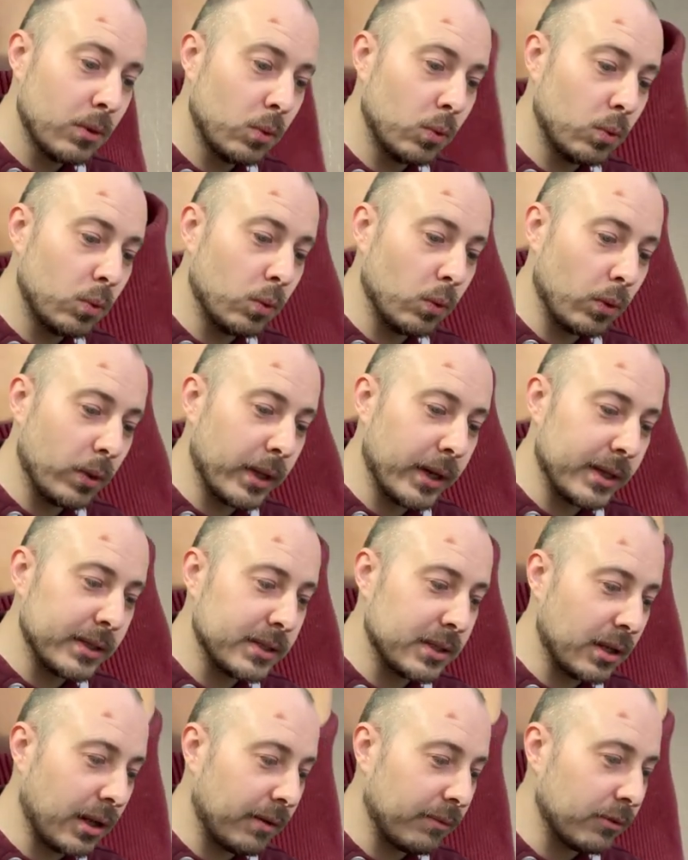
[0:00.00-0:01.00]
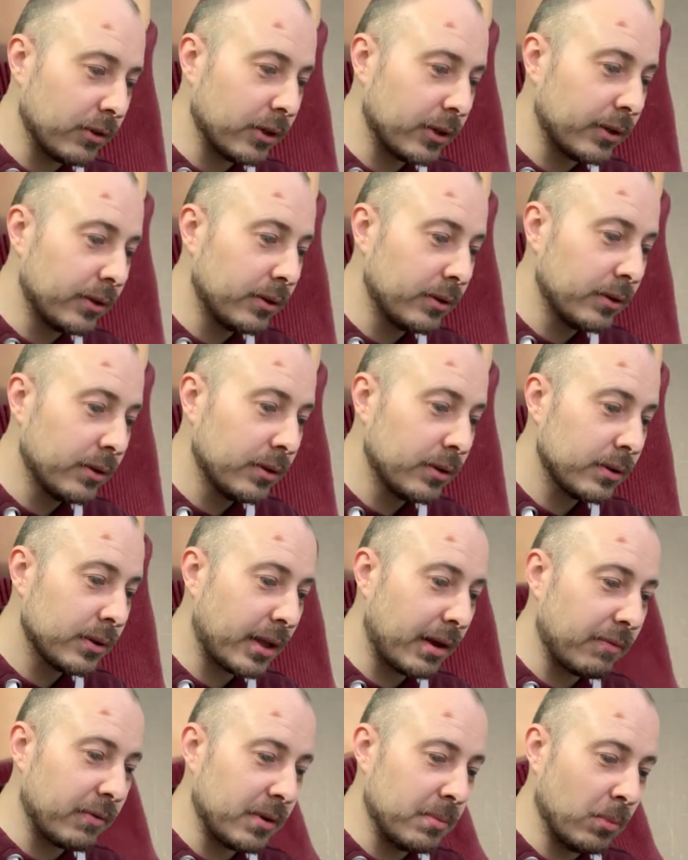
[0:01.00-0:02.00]
Oh, that's lovely.
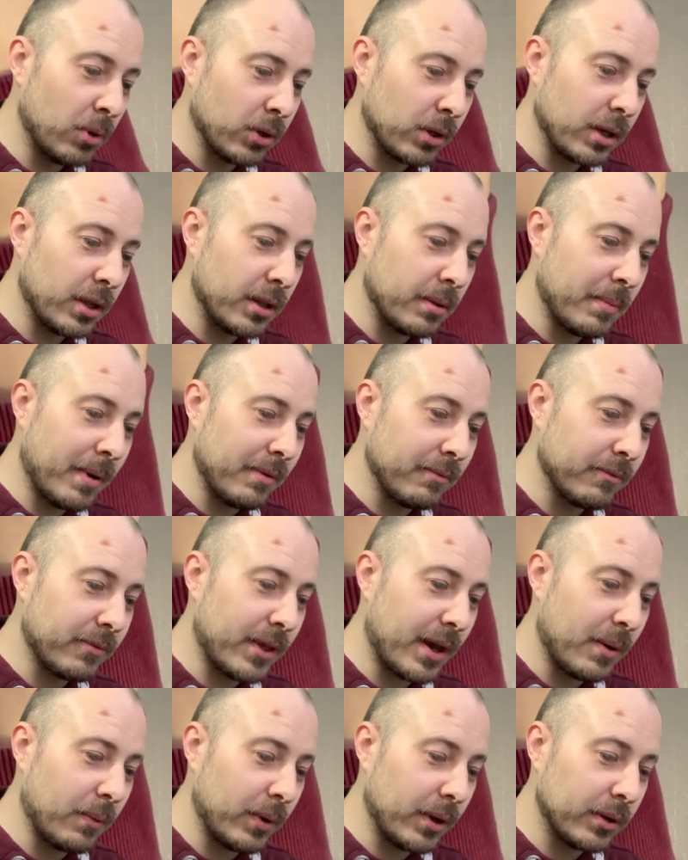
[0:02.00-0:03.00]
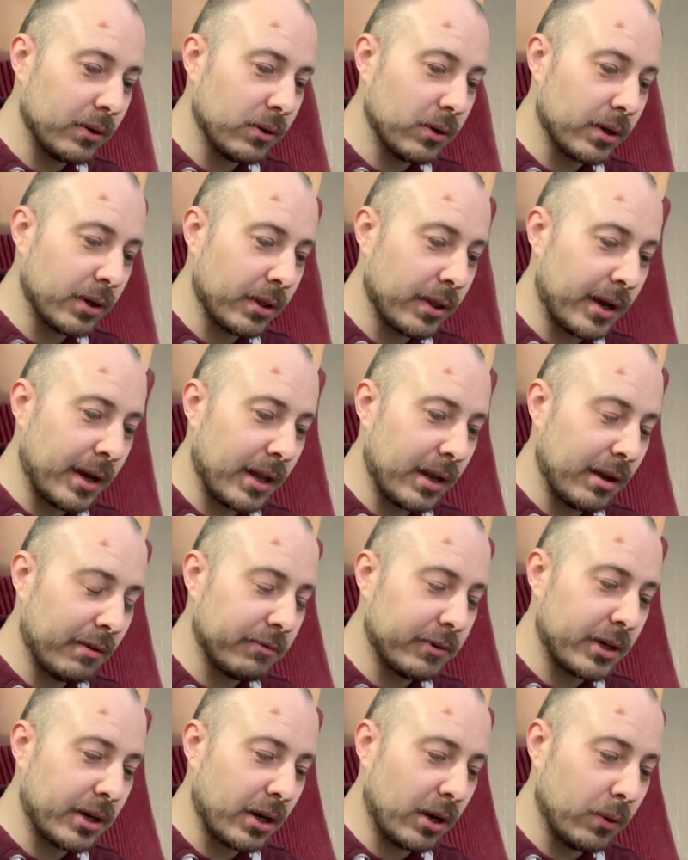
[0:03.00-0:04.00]
Definitely model of the month, that one. Look at that.
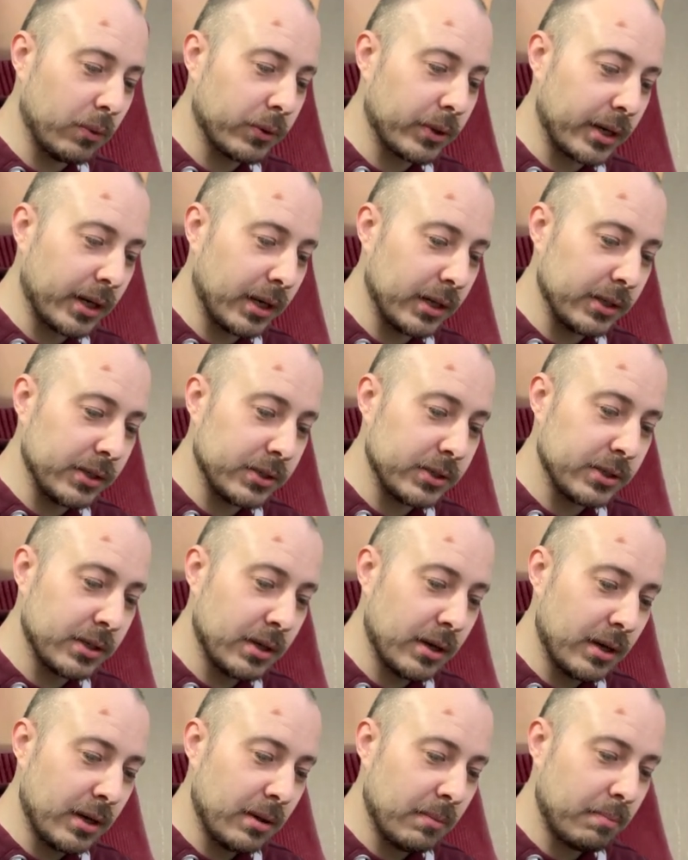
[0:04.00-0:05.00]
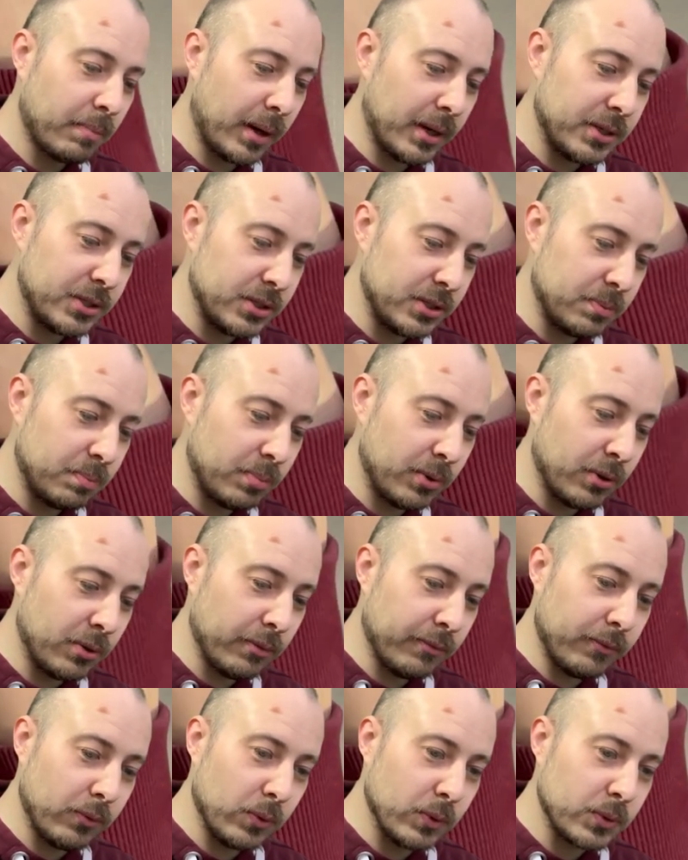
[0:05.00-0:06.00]
Lovely cold colours. Base is
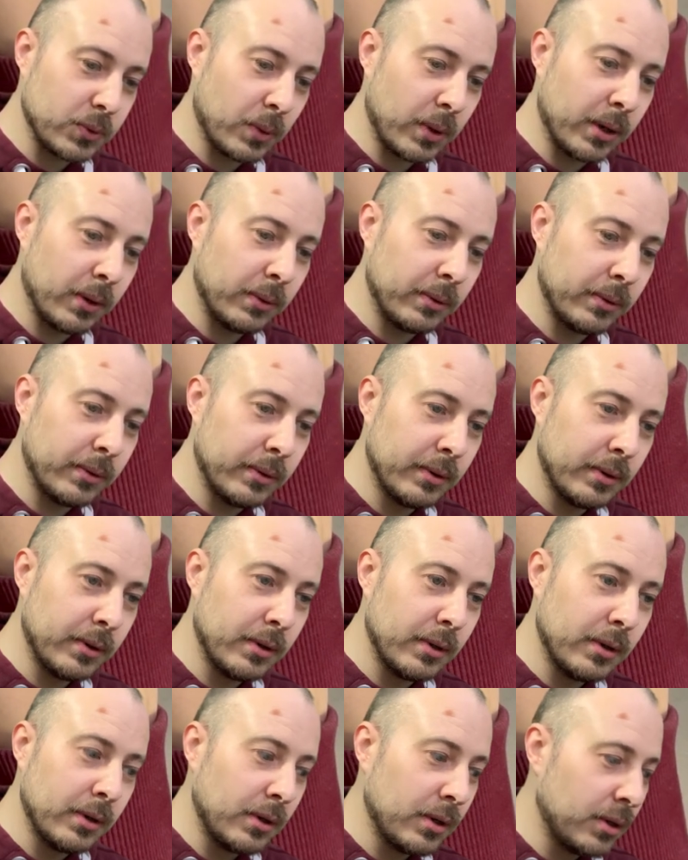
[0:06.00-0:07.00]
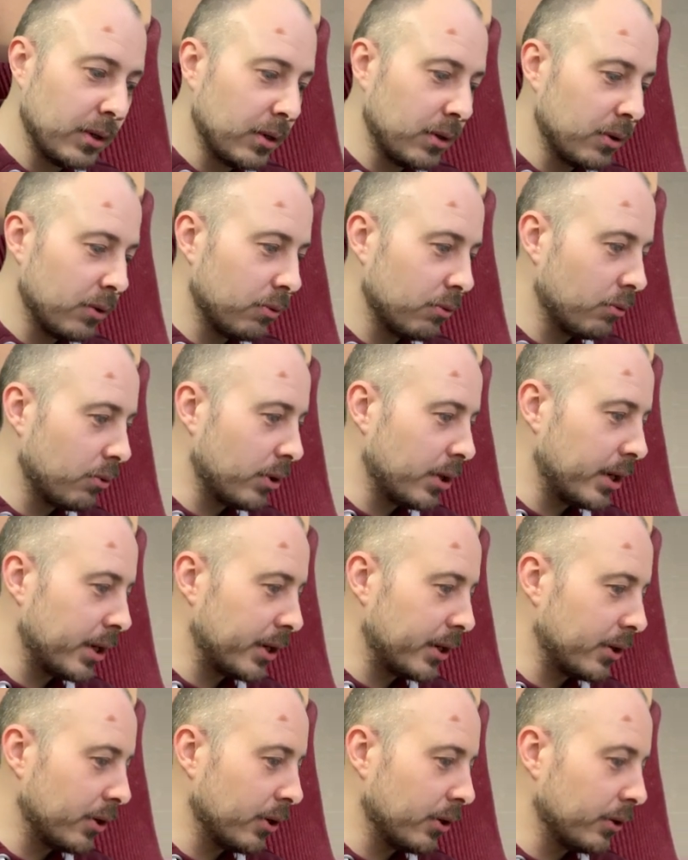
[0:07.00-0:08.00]
beautiful as well.
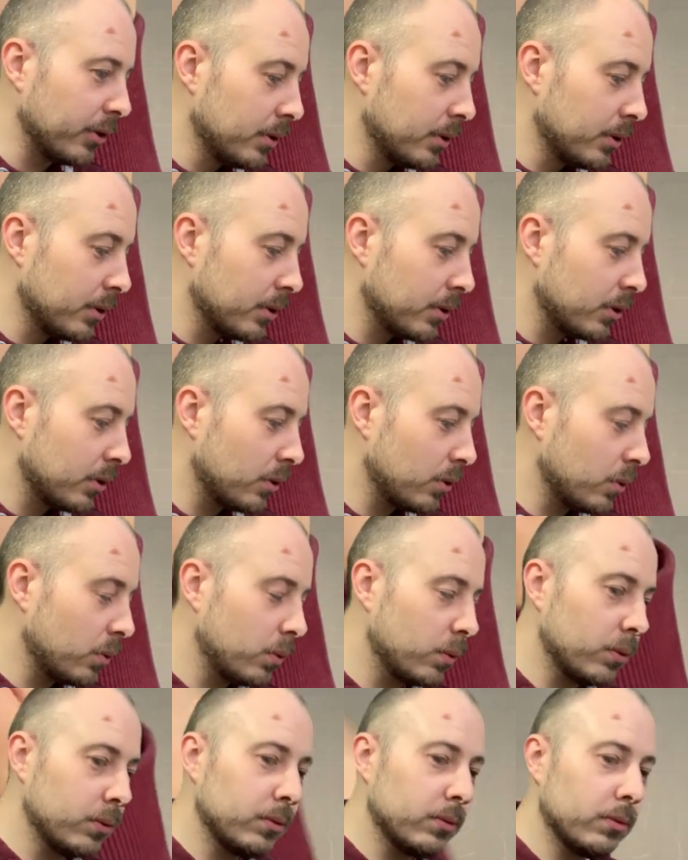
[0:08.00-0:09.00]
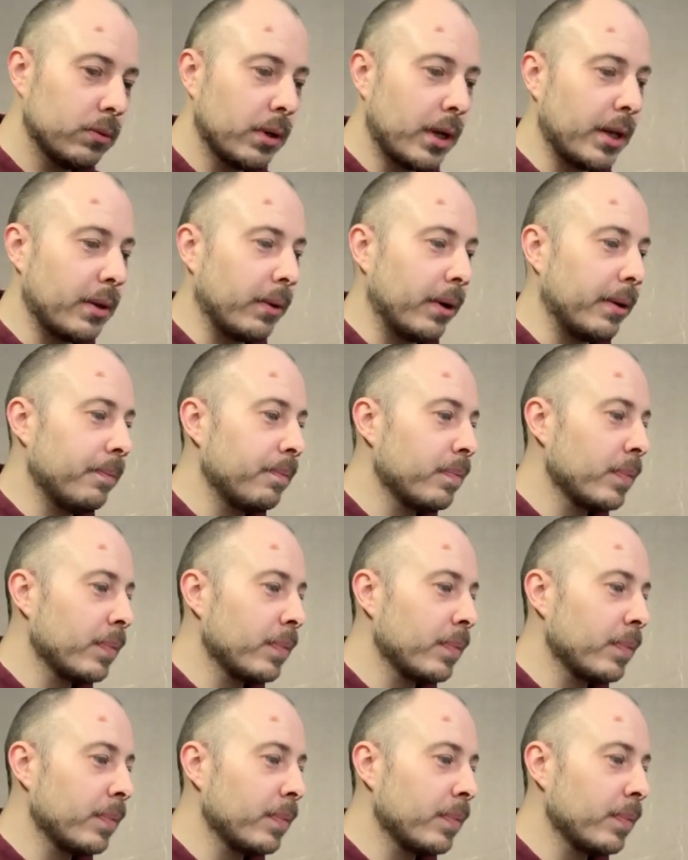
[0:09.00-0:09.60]
Really good. Cool. Anyway,